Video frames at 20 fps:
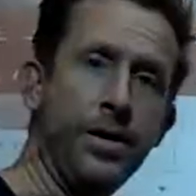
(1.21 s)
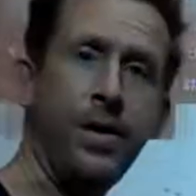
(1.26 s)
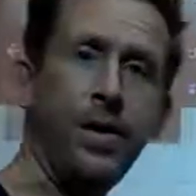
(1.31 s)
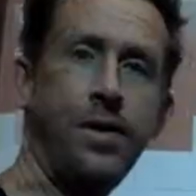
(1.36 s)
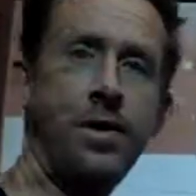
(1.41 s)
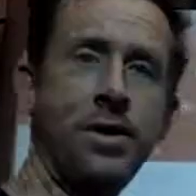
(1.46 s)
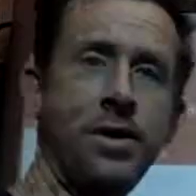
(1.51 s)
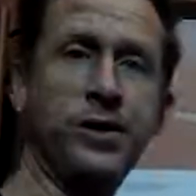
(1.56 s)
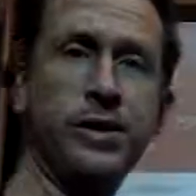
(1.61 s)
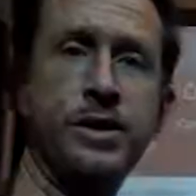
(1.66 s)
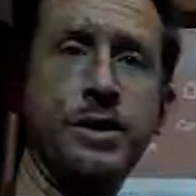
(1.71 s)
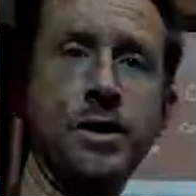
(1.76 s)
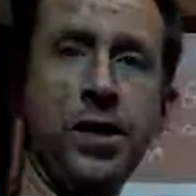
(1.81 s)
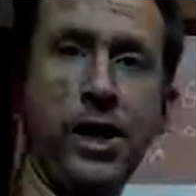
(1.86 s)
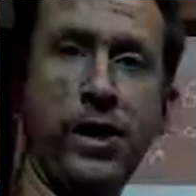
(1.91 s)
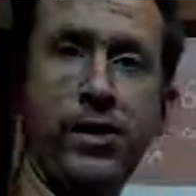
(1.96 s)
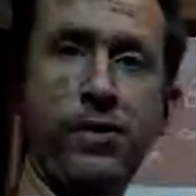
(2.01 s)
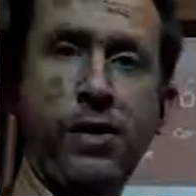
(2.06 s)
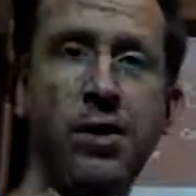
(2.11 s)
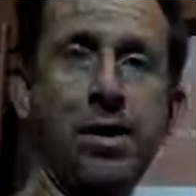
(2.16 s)
this is the 8th
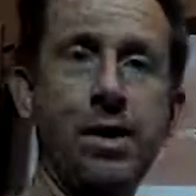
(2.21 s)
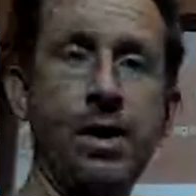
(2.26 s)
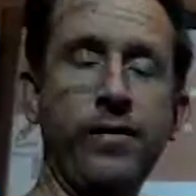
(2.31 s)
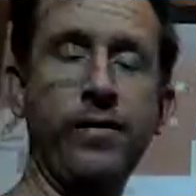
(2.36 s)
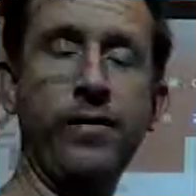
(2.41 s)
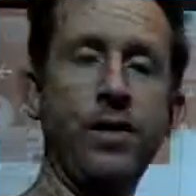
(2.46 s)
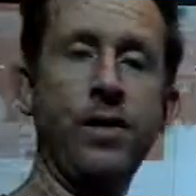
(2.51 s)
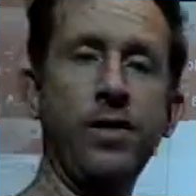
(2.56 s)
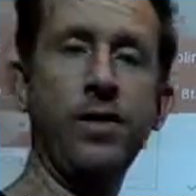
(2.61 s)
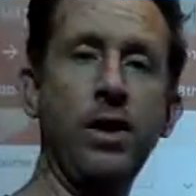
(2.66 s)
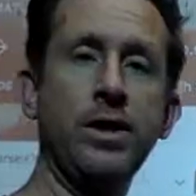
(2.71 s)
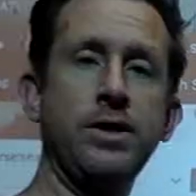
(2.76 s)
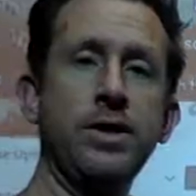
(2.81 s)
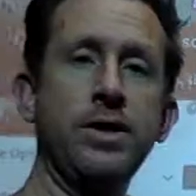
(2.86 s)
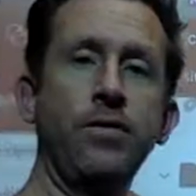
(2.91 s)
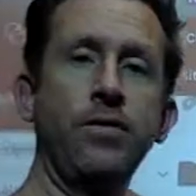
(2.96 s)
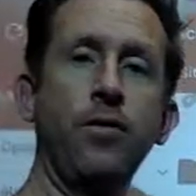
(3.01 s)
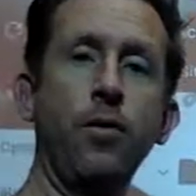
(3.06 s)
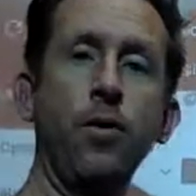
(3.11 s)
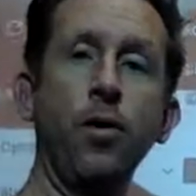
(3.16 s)
grade video lesson
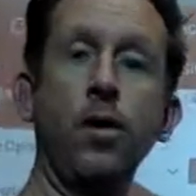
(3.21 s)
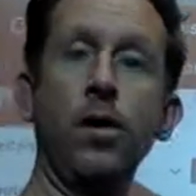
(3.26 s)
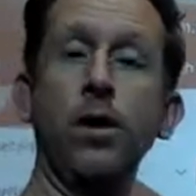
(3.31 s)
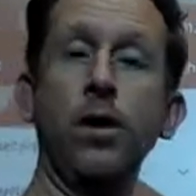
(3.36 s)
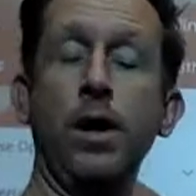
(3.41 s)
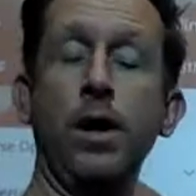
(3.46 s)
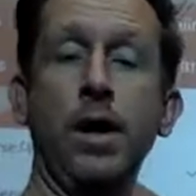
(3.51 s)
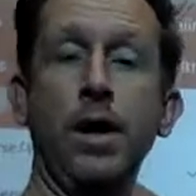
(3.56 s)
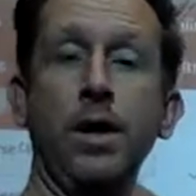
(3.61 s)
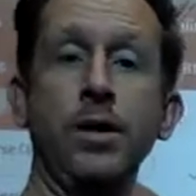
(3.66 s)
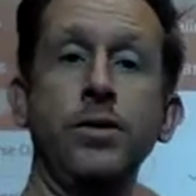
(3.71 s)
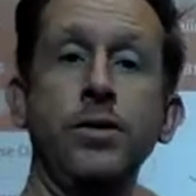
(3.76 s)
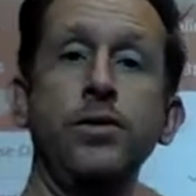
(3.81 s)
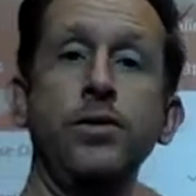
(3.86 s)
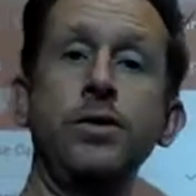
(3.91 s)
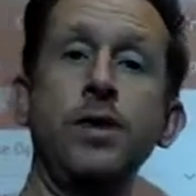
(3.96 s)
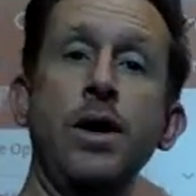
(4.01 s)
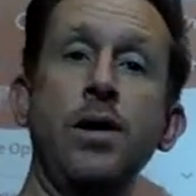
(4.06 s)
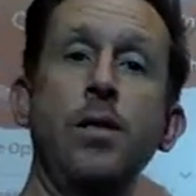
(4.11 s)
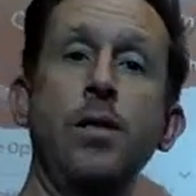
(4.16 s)
for
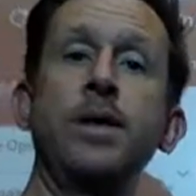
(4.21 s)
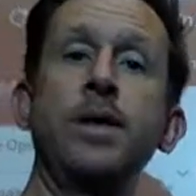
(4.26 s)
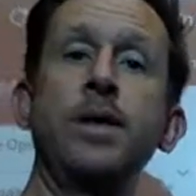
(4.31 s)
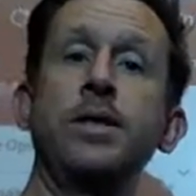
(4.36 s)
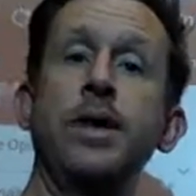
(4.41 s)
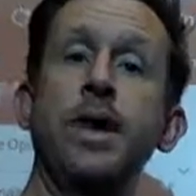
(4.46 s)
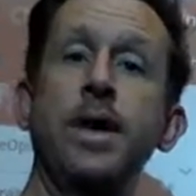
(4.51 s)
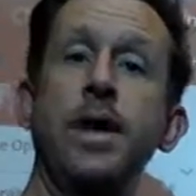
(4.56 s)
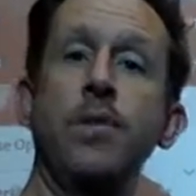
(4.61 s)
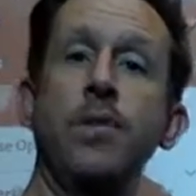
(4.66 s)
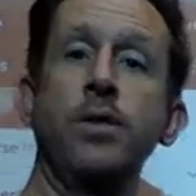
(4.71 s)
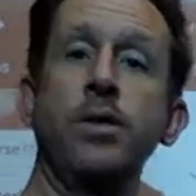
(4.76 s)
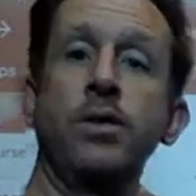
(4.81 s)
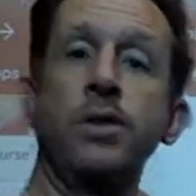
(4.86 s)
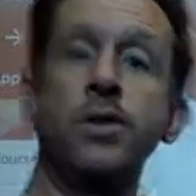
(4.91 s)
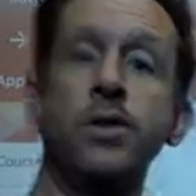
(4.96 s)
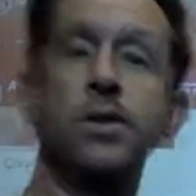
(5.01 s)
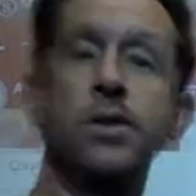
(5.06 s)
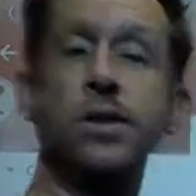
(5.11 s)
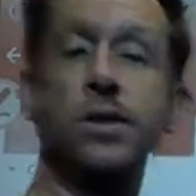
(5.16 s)
Tuesday and Wednesday, which
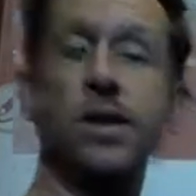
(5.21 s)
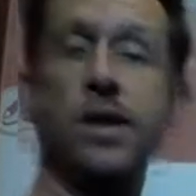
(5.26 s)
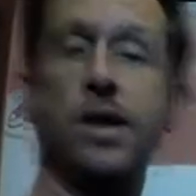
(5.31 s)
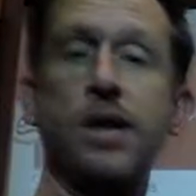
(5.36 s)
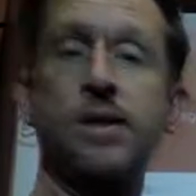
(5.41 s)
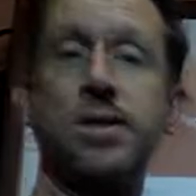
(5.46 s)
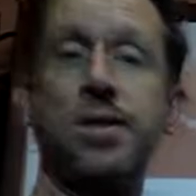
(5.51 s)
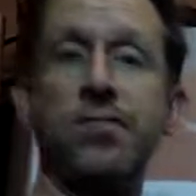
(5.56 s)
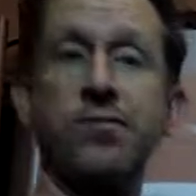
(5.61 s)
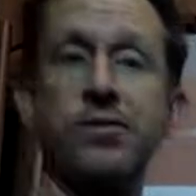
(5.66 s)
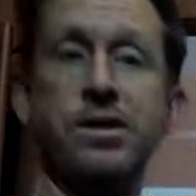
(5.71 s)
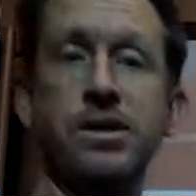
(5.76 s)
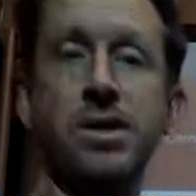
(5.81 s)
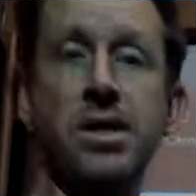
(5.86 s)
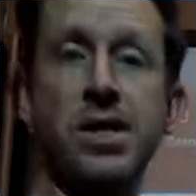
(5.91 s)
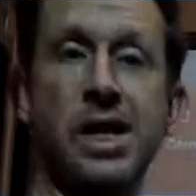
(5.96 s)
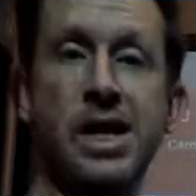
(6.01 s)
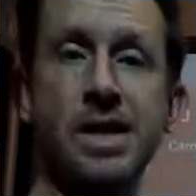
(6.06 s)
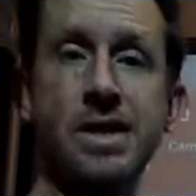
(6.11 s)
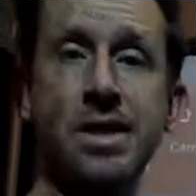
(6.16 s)
is the 17th
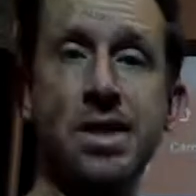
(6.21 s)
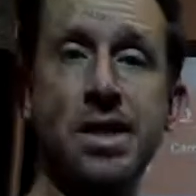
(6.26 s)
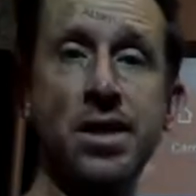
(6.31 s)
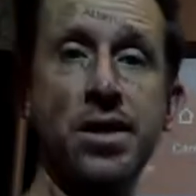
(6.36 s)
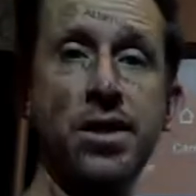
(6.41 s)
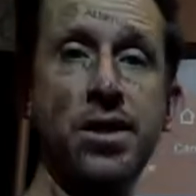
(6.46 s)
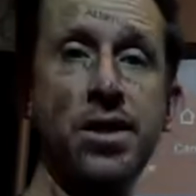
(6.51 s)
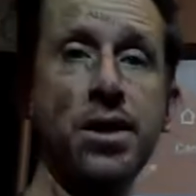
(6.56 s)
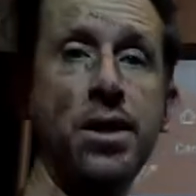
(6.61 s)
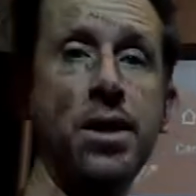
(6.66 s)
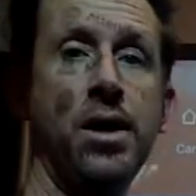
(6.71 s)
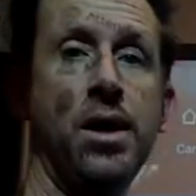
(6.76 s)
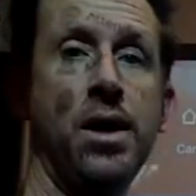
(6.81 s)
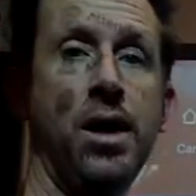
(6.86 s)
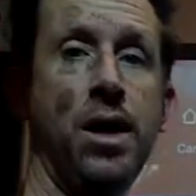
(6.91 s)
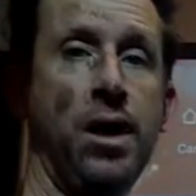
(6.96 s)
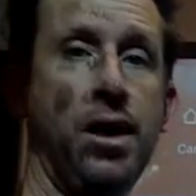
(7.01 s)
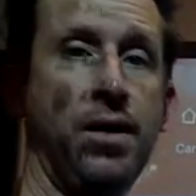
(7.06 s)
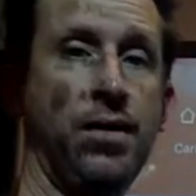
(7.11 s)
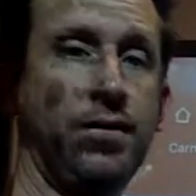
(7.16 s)
and 18th
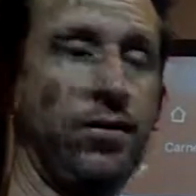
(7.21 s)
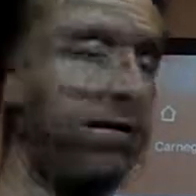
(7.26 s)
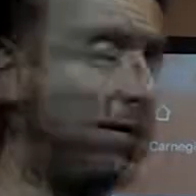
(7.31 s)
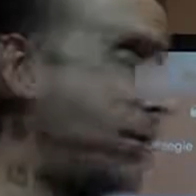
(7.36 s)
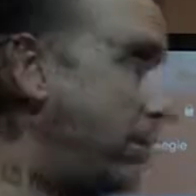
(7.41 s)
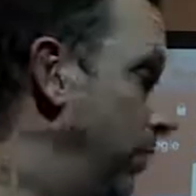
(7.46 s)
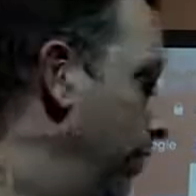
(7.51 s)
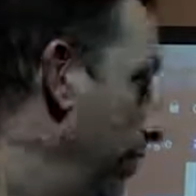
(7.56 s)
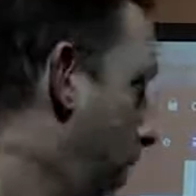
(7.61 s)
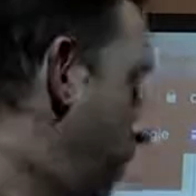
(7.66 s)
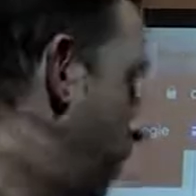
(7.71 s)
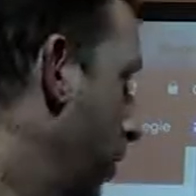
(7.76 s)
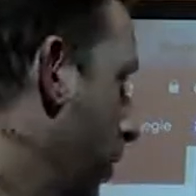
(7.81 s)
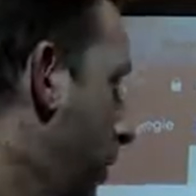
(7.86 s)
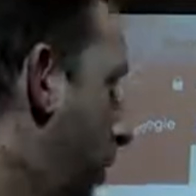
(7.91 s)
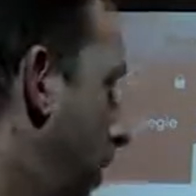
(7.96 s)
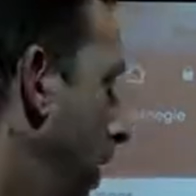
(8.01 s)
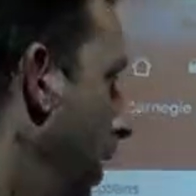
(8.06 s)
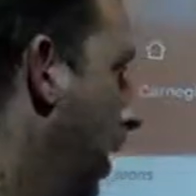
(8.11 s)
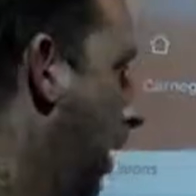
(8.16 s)
of November.
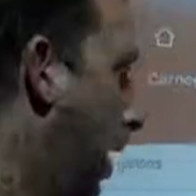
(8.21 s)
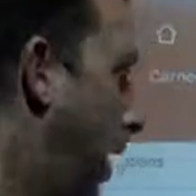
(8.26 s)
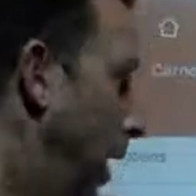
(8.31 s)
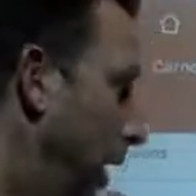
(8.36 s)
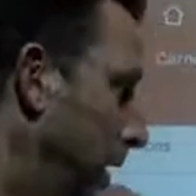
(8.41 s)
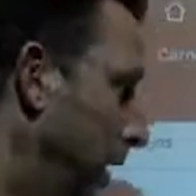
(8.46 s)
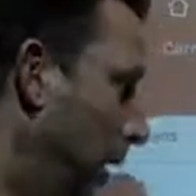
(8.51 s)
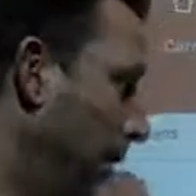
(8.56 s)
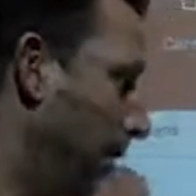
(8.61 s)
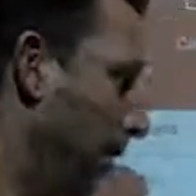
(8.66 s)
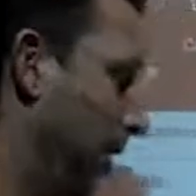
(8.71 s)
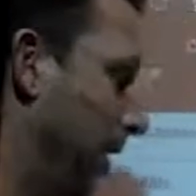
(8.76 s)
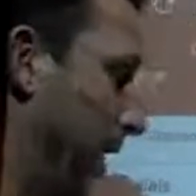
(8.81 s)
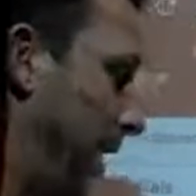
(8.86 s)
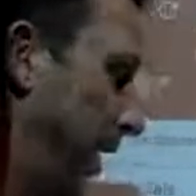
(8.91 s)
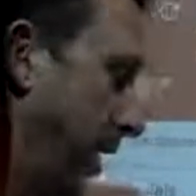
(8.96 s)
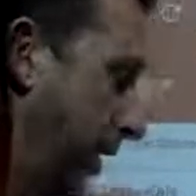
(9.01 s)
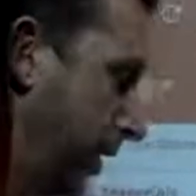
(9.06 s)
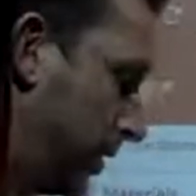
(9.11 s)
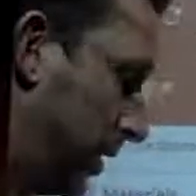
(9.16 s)
A couple
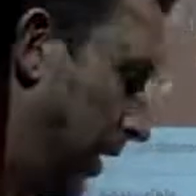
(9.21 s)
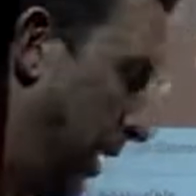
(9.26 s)
things